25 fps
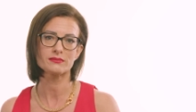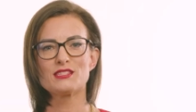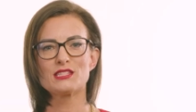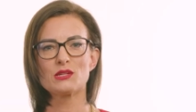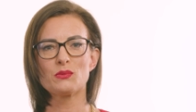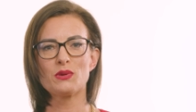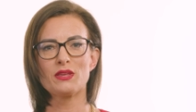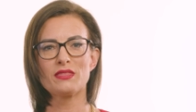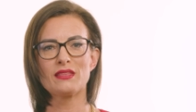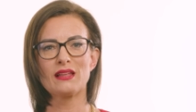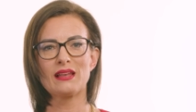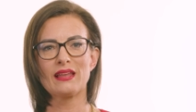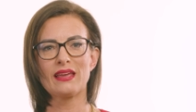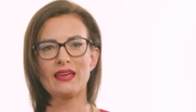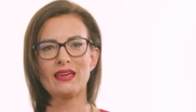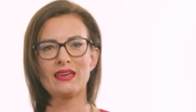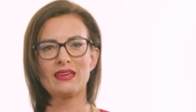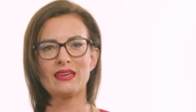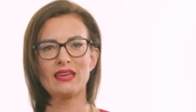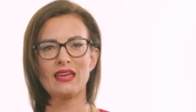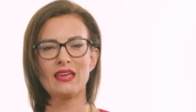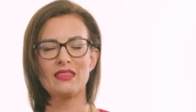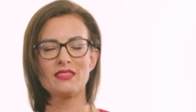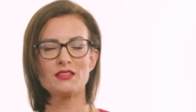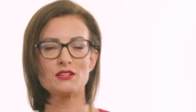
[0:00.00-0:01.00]
So in the
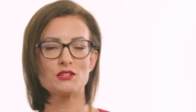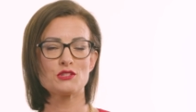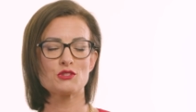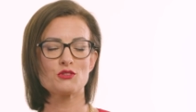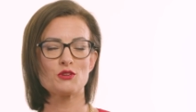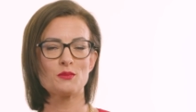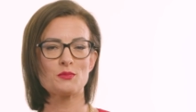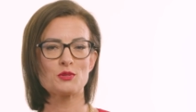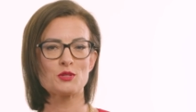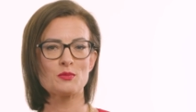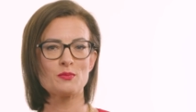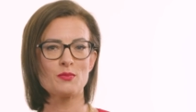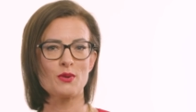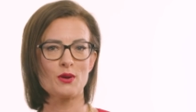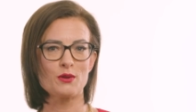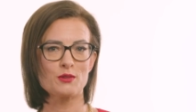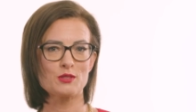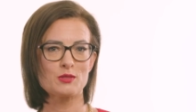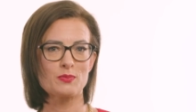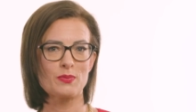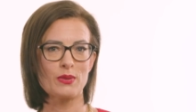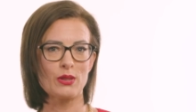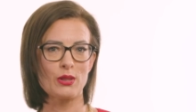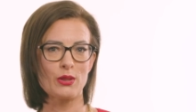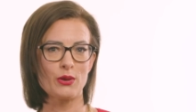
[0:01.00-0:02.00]
link in the description
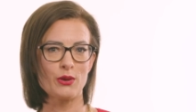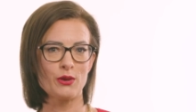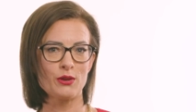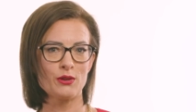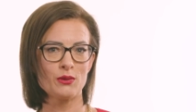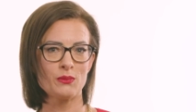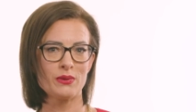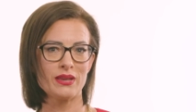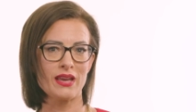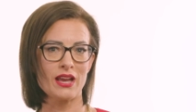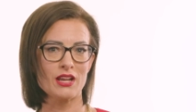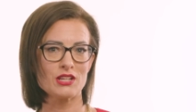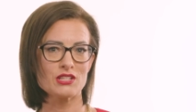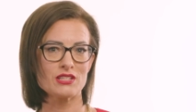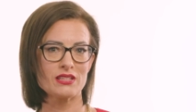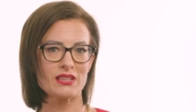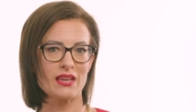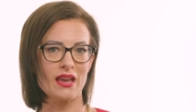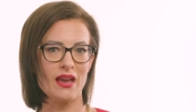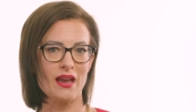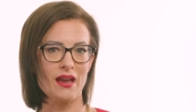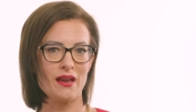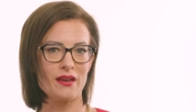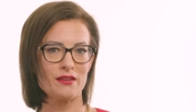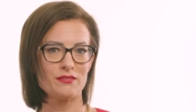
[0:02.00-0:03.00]
box below, we actually
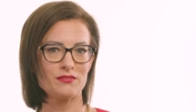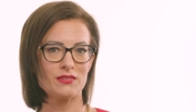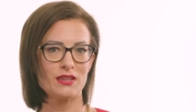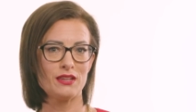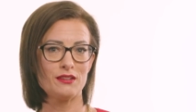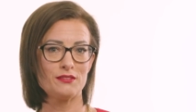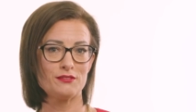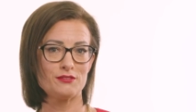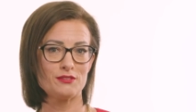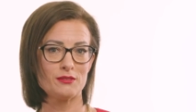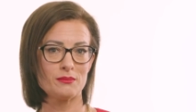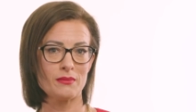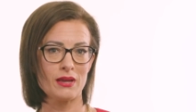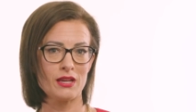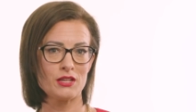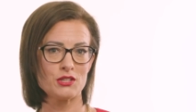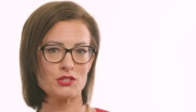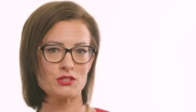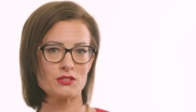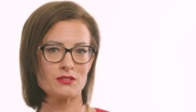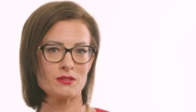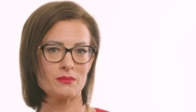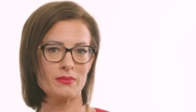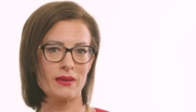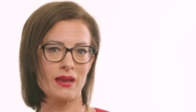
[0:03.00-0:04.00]
have
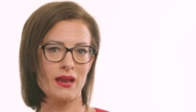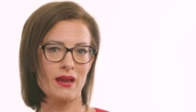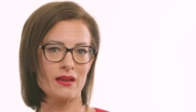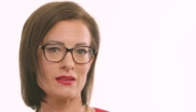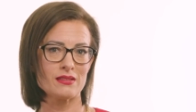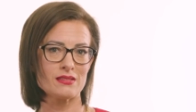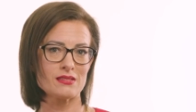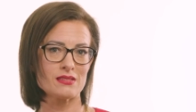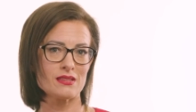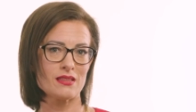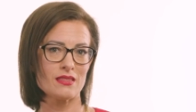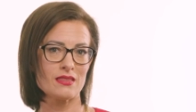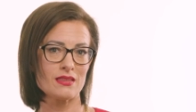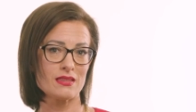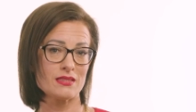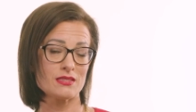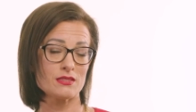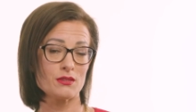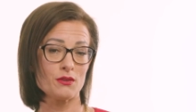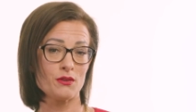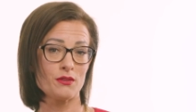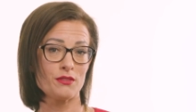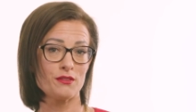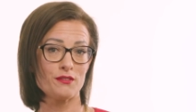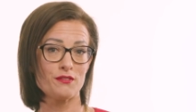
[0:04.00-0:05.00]
information about this
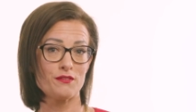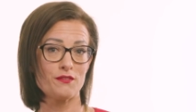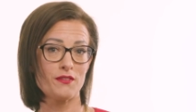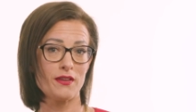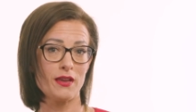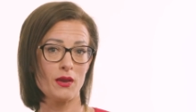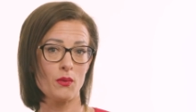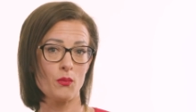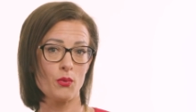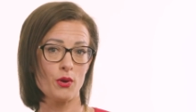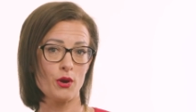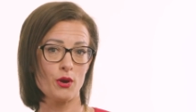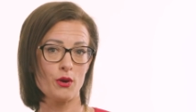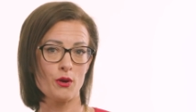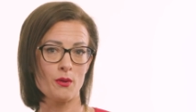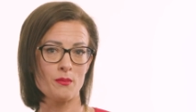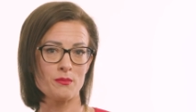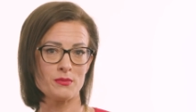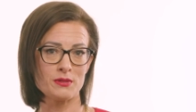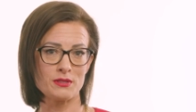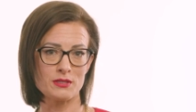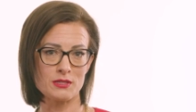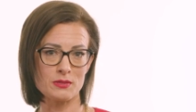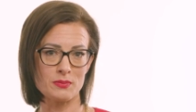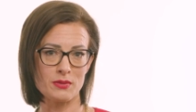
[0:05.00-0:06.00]
on the Fair Work
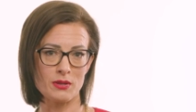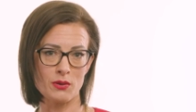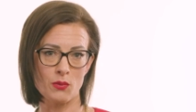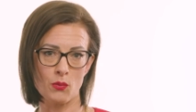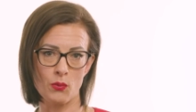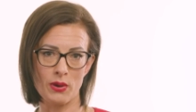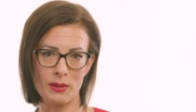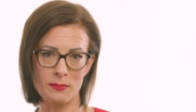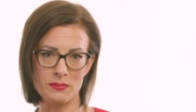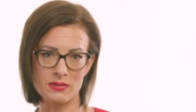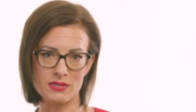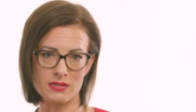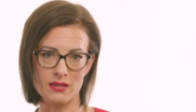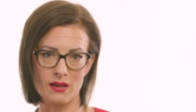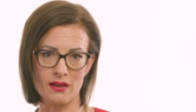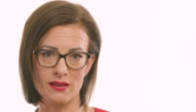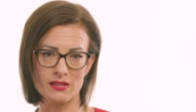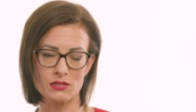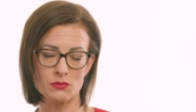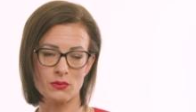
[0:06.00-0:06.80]
Ombudsman website,